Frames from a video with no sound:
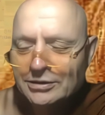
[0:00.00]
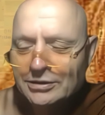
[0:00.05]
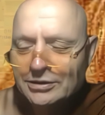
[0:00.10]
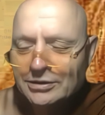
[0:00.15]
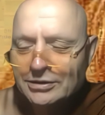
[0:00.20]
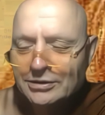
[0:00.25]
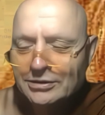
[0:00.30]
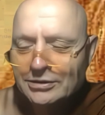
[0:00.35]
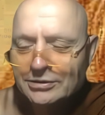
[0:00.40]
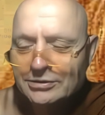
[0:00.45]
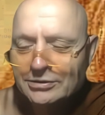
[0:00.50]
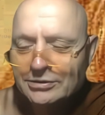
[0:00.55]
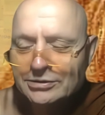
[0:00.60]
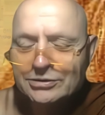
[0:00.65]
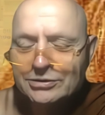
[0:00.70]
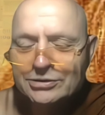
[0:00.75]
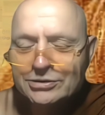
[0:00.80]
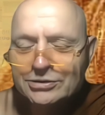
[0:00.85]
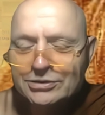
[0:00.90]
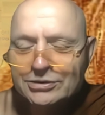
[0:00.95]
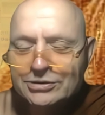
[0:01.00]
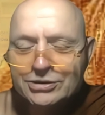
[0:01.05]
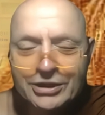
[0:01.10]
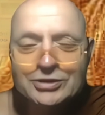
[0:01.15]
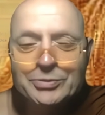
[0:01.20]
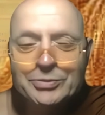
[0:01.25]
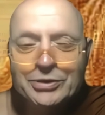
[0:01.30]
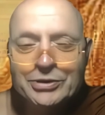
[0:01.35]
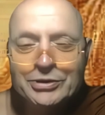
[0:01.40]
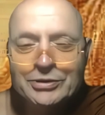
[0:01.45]
uh,
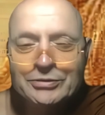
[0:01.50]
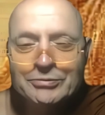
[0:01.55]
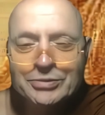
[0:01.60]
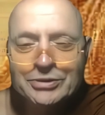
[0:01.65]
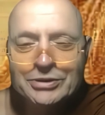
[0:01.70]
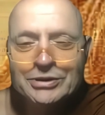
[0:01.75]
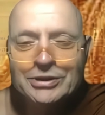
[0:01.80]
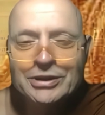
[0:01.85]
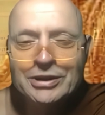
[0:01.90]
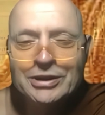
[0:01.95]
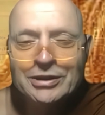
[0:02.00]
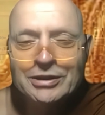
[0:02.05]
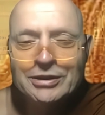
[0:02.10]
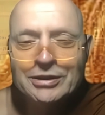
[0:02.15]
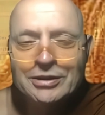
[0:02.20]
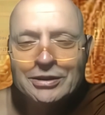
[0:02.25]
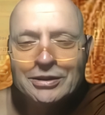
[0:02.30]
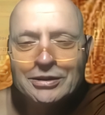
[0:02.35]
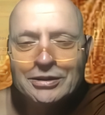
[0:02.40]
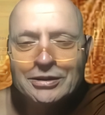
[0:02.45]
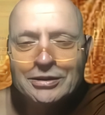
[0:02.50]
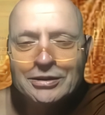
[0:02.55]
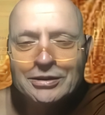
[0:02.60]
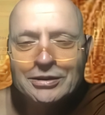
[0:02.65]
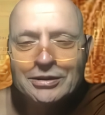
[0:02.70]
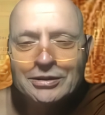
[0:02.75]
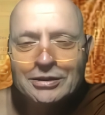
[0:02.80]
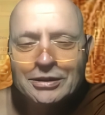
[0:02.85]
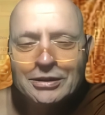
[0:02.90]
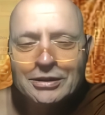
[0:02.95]
Shakespeare in particular.
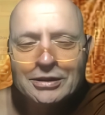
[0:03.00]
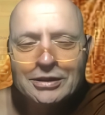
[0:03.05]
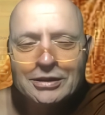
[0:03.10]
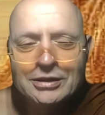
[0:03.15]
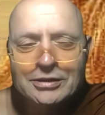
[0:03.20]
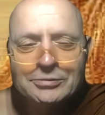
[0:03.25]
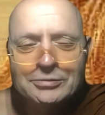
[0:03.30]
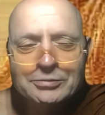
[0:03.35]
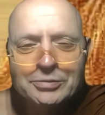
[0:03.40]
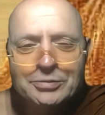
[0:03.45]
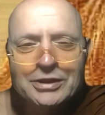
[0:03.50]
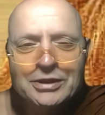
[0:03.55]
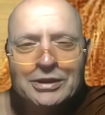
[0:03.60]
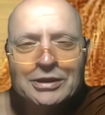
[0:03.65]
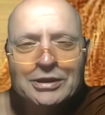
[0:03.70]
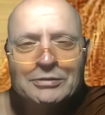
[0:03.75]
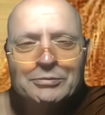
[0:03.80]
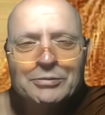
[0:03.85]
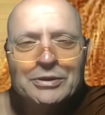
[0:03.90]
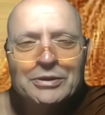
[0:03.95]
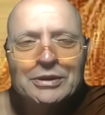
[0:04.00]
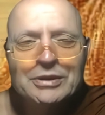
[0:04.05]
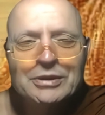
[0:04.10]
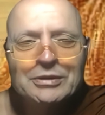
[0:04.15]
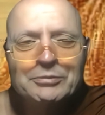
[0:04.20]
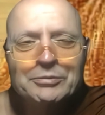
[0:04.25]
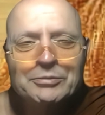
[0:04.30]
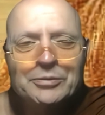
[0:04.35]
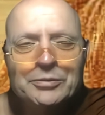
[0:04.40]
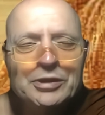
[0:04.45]
Uh, but, but
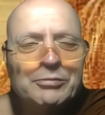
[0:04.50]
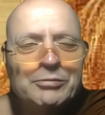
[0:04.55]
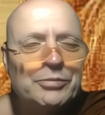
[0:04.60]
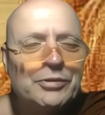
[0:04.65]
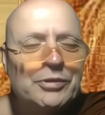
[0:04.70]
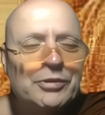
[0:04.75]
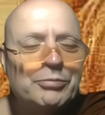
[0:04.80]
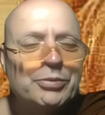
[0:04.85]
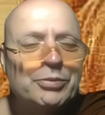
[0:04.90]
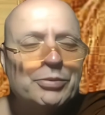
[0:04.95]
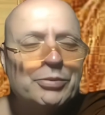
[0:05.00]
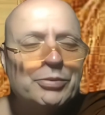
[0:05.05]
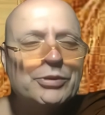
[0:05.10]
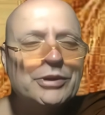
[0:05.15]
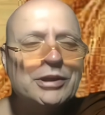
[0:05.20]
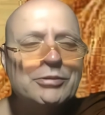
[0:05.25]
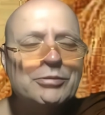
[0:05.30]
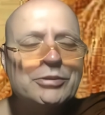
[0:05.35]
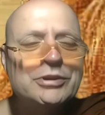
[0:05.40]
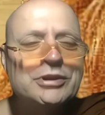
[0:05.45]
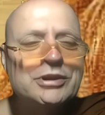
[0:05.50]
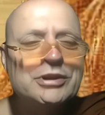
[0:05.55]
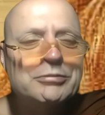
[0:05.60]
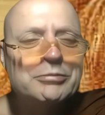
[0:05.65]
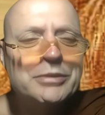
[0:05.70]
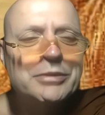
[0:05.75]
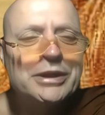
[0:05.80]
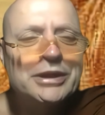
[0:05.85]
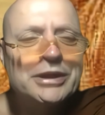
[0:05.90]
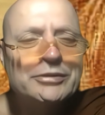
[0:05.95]
the, the point that I wanted to
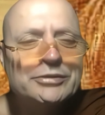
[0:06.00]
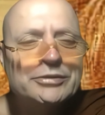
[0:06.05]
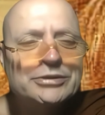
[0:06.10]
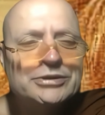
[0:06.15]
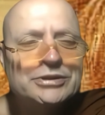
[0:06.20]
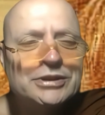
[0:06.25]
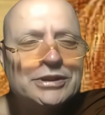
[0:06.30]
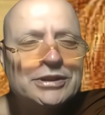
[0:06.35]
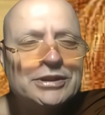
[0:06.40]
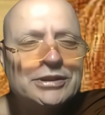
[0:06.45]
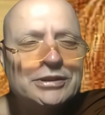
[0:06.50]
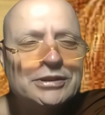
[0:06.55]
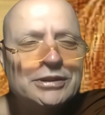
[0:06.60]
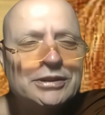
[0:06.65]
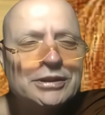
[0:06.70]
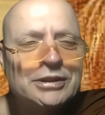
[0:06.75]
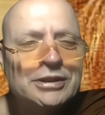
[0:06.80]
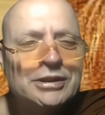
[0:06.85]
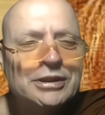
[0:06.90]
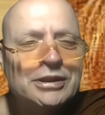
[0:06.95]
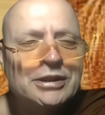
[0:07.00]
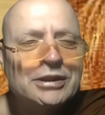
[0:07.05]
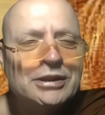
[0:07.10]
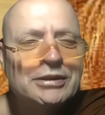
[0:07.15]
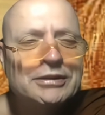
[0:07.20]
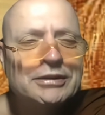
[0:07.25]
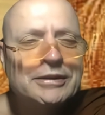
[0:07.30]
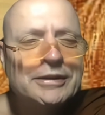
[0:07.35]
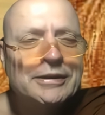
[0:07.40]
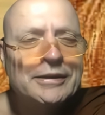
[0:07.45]
make was that,
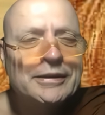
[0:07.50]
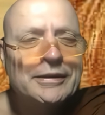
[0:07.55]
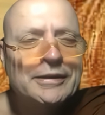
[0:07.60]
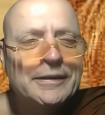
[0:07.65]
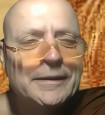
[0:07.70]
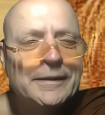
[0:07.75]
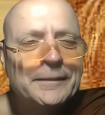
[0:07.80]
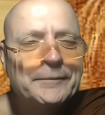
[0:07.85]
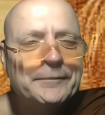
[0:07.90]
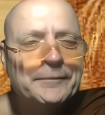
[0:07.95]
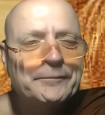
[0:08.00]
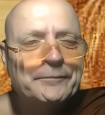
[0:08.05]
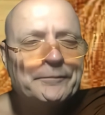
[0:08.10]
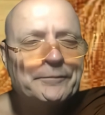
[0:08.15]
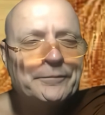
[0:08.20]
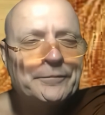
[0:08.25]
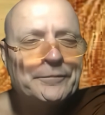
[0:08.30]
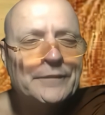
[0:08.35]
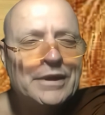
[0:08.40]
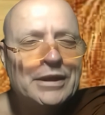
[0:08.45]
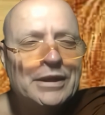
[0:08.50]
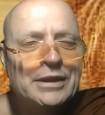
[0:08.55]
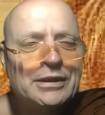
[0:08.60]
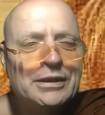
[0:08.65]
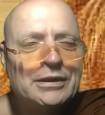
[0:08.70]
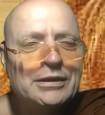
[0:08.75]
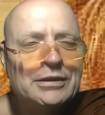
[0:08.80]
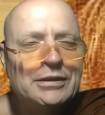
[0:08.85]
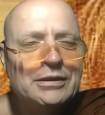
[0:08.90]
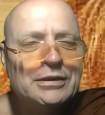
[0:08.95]
um,
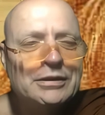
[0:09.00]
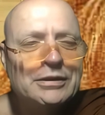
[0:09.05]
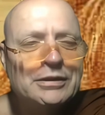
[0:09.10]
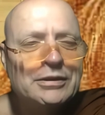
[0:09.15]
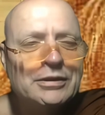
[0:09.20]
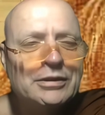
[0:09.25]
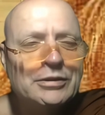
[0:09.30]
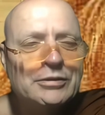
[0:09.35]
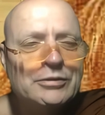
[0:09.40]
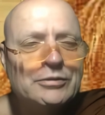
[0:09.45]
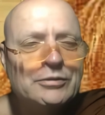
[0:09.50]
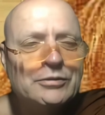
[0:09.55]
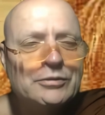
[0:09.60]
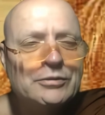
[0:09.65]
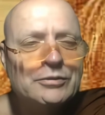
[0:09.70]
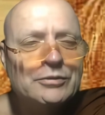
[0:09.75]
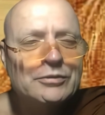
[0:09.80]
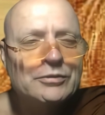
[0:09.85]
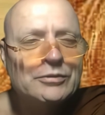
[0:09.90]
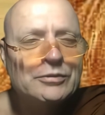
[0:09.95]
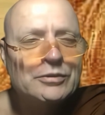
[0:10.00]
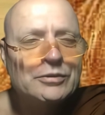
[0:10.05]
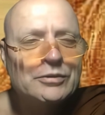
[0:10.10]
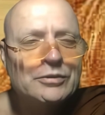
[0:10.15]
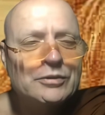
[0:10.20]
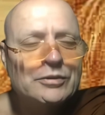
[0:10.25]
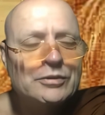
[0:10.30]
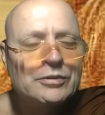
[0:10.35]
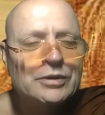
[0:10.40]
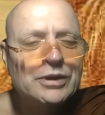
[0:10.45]
you know,
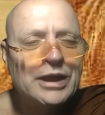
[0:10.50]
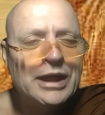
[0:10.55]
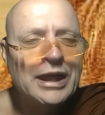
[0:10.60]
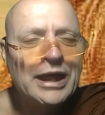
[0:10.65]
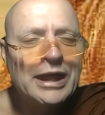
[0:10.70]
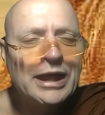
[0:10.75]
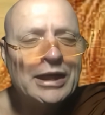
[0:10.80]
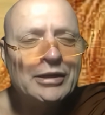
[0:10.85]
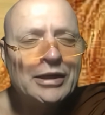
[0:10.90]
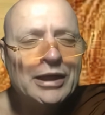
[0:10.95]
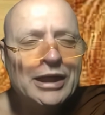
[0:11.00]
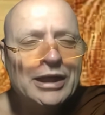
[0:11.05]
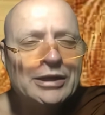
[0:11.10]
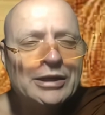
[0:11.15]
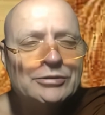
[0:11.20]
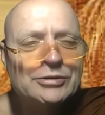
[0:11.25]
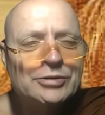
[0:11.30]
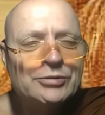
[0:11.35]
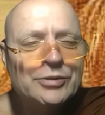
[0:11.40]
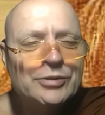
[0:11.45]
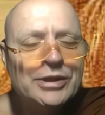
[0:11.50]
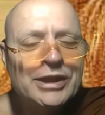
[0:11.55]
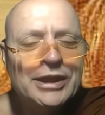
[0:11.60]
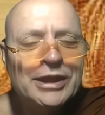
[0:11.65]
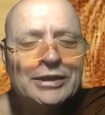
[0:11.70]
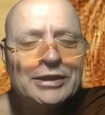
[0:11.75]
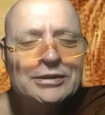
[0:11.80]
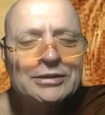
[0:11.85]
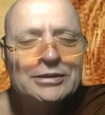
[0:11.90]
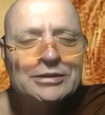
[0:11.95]
how, how do we
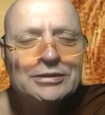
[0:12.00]
get